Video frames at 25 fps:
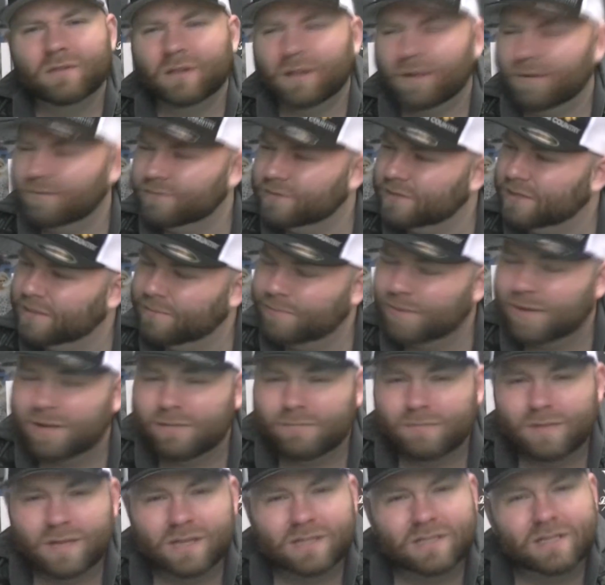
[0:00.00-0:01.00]
Loves the bit
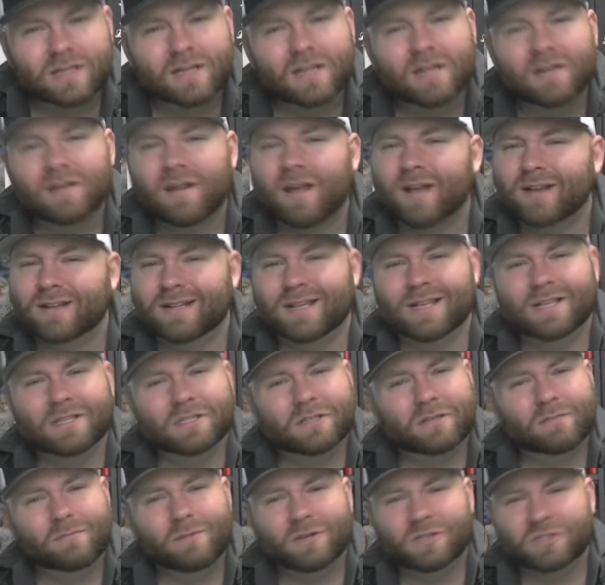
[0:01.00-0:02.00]
of mint in it. Not
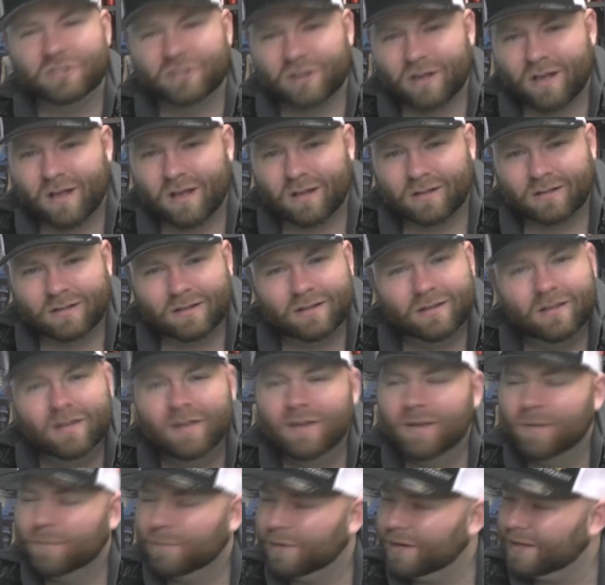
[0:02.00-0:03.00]
tasting much chocolate.
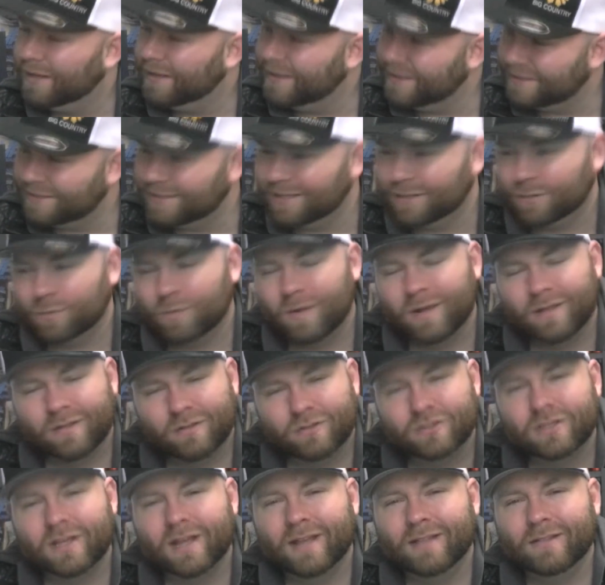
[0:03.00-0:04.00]
But I guess that's why
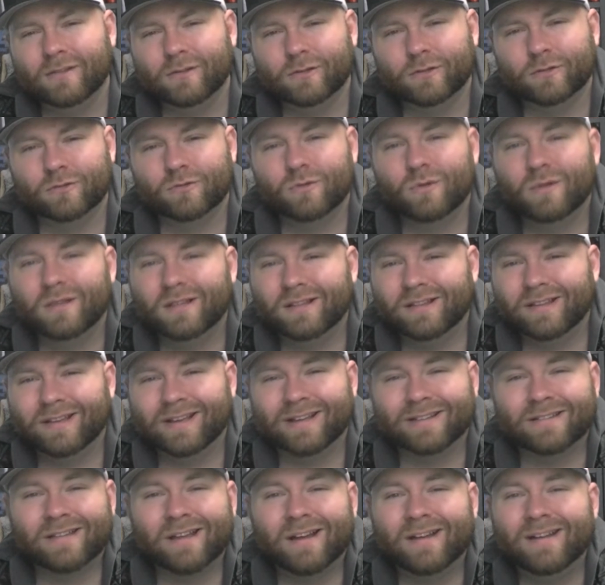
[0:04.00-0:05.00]
they're saying that there's only
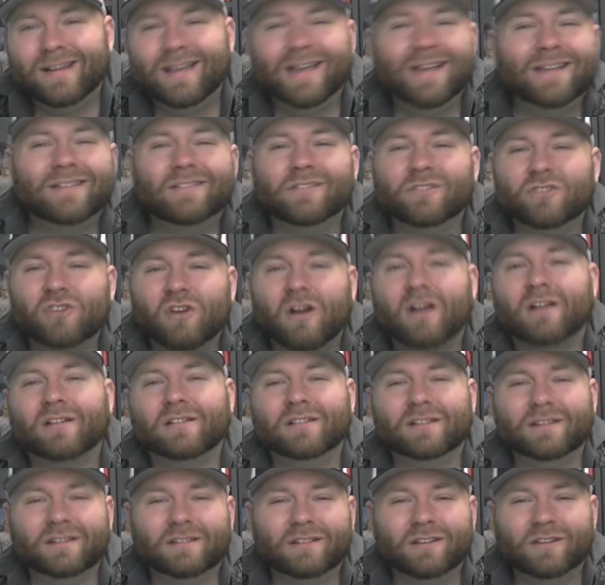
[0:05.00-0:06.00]
like a tiny hint of
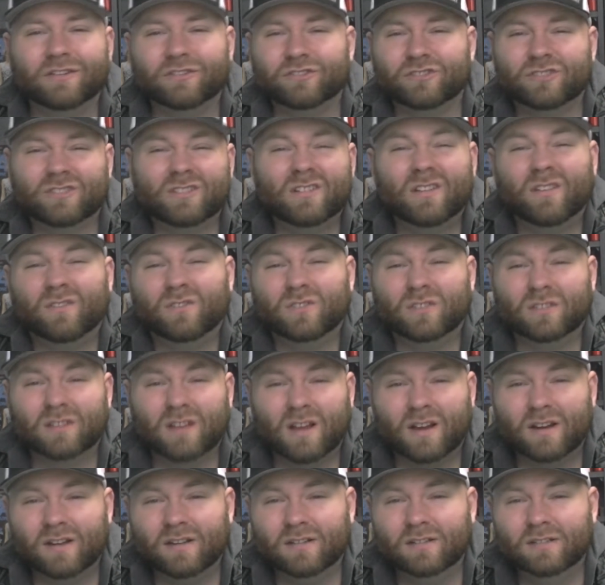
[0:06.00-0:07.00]
chocolate in there. Just enough to
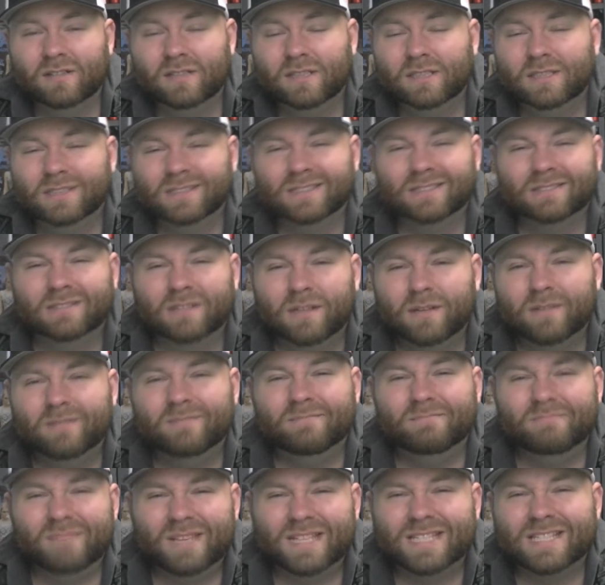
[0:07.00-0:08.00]
kind of
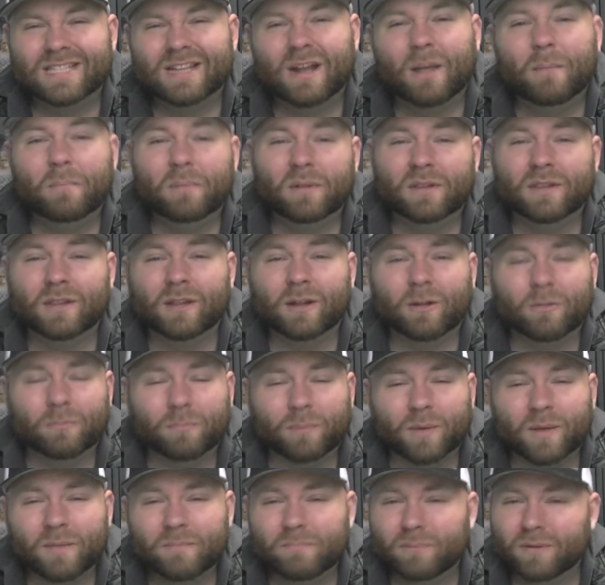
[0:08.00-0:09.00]
mix it up a little
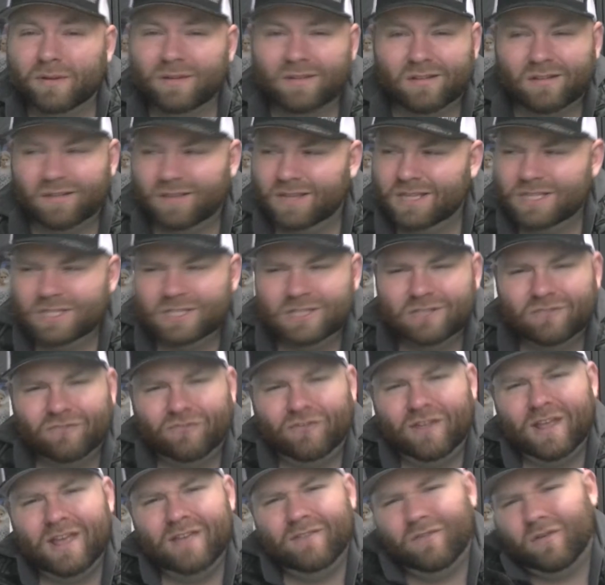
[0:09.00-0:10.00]
bit. But delicious
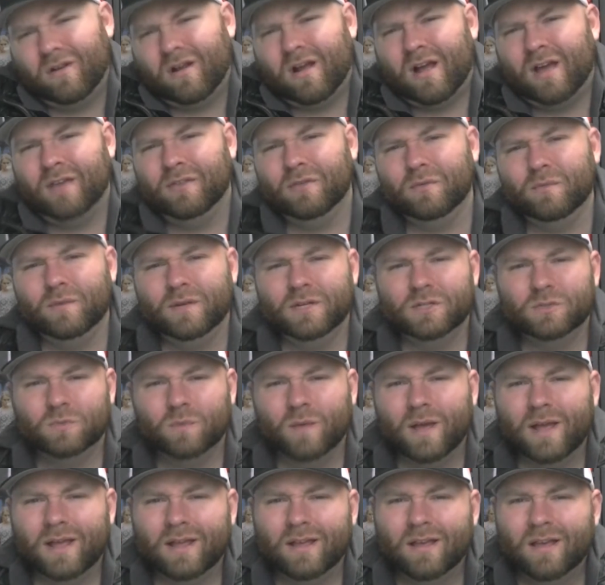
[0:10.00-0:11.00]
flavor either which
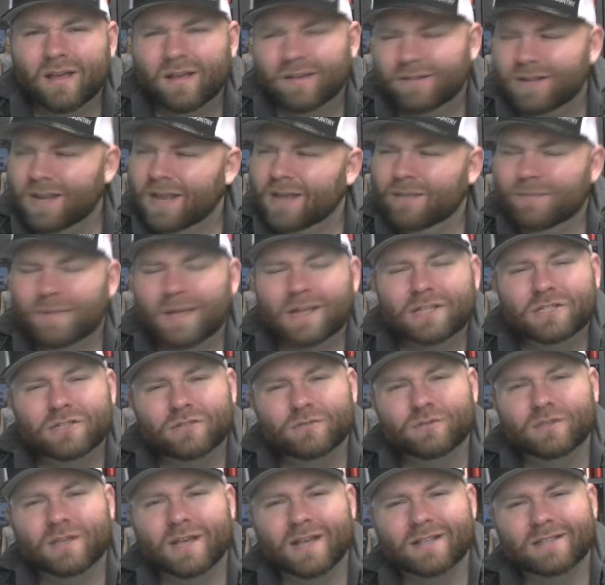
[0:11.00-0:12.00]
way. Damn, that
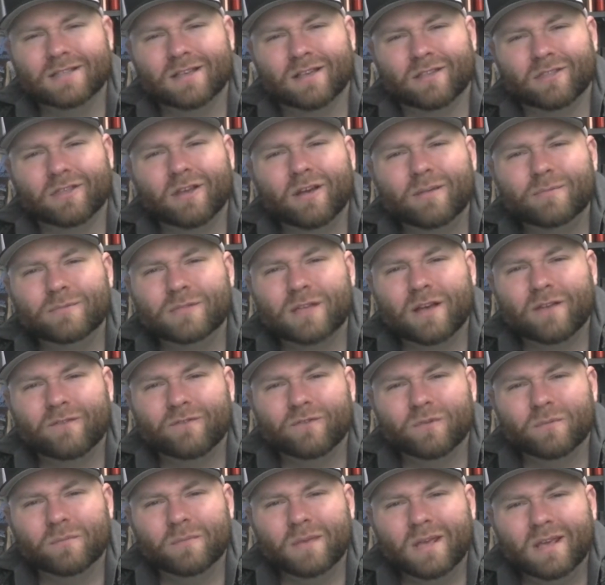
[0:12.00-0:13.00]
juice gets a thumbs
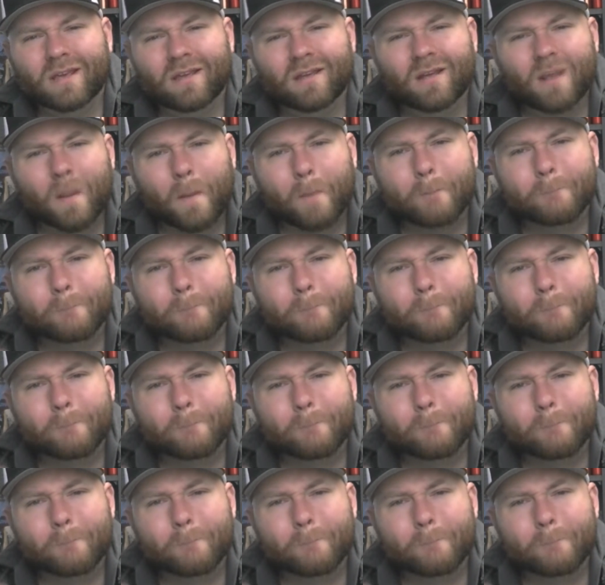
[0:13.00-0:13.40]
up for me.